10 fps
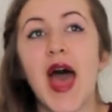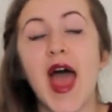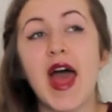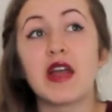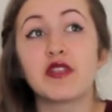
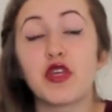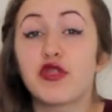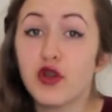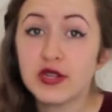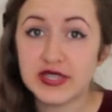And the
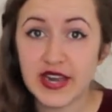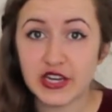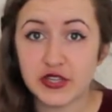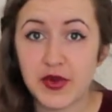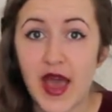third
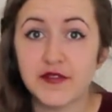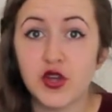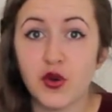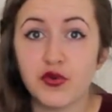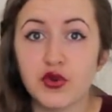stage that we have to
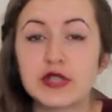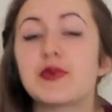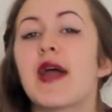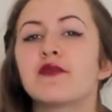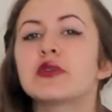go through is
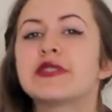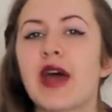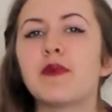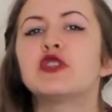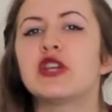we have to
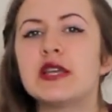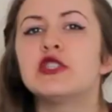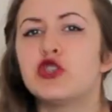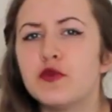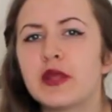establish
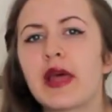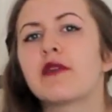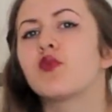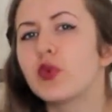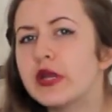is human
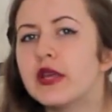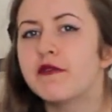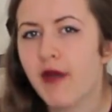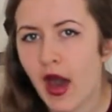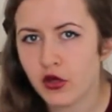life
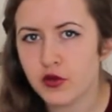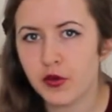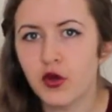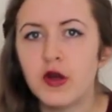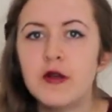really
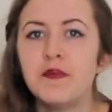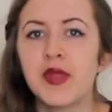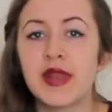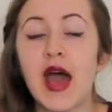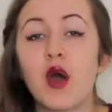valuable?
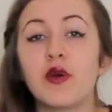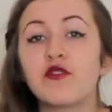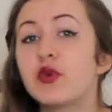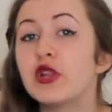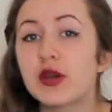Now,
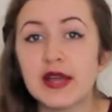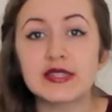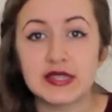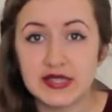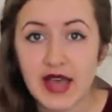if we look
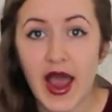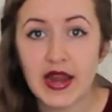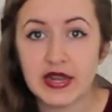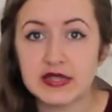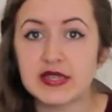at
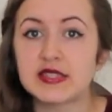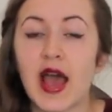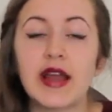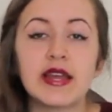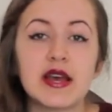society,
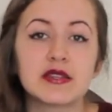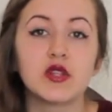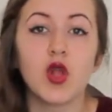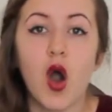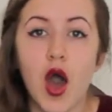society has
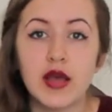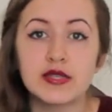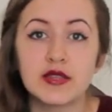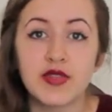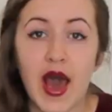
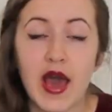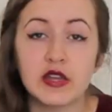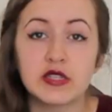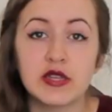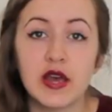laws
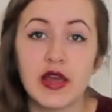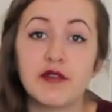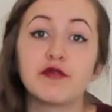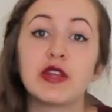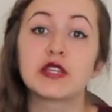that
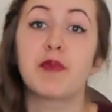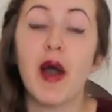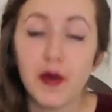inflict